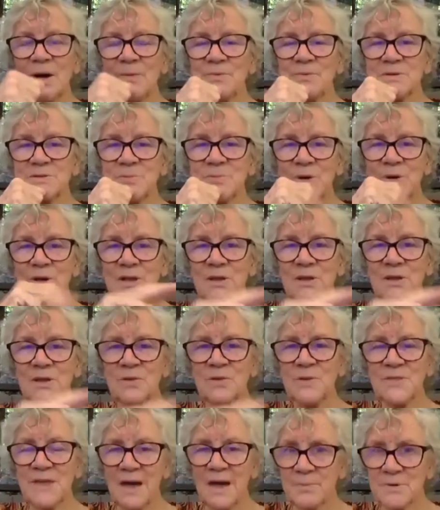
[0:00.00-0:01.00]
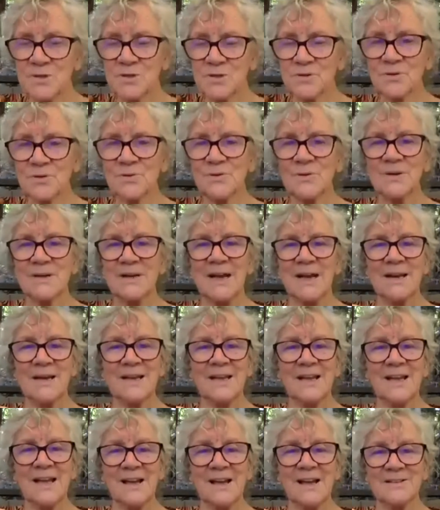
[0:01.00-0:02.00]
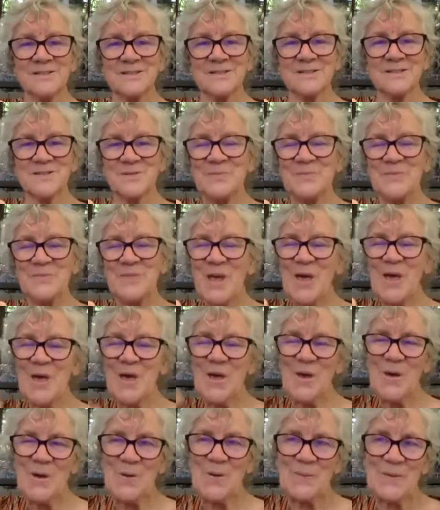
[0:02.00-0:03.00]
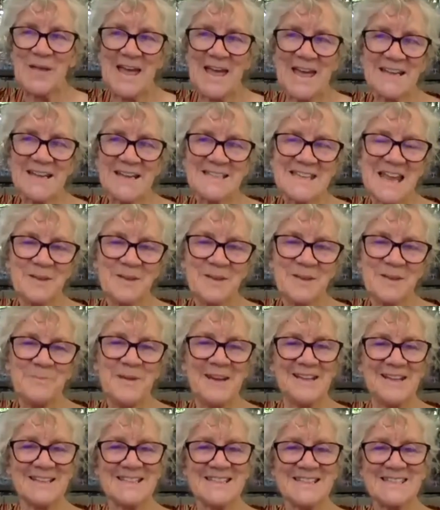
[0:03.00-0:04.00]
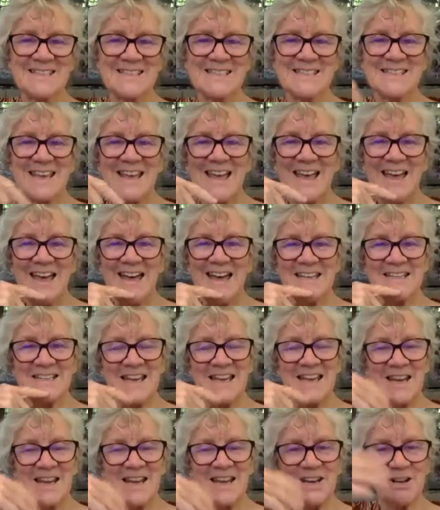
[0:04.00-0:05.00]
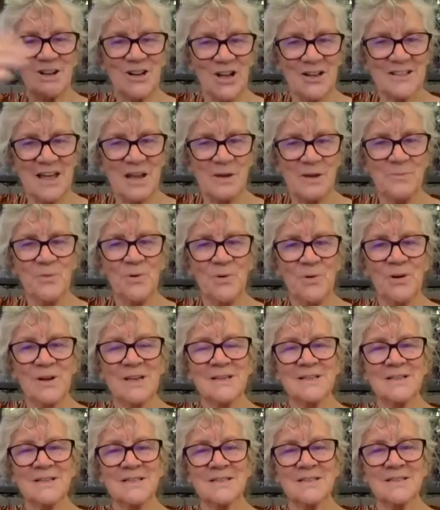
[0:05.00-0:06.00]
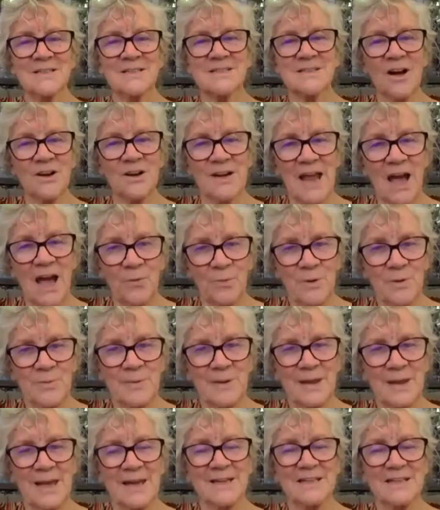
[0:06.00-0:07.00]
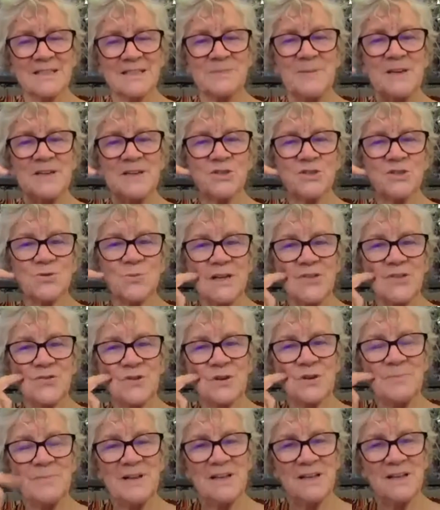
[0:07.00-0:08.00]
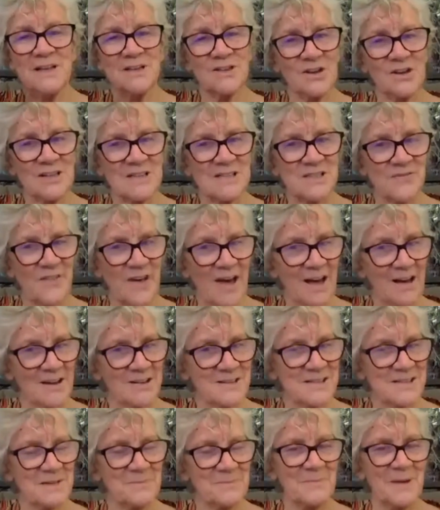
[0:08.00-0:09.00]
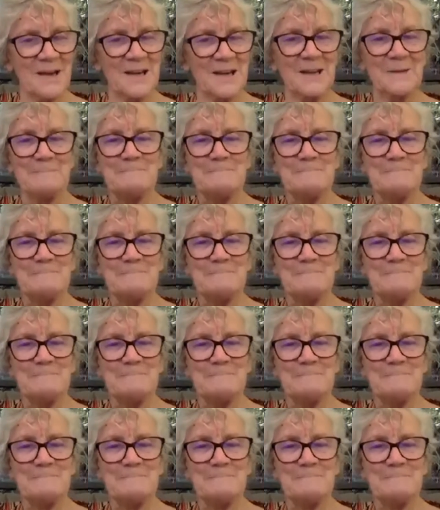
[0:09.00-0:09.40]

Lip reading: I was working with the Aboriginal Coordinating Council. We had 10 minutes at 10 o'clock that morning to decide on how we were going to spend $23 million of housing money.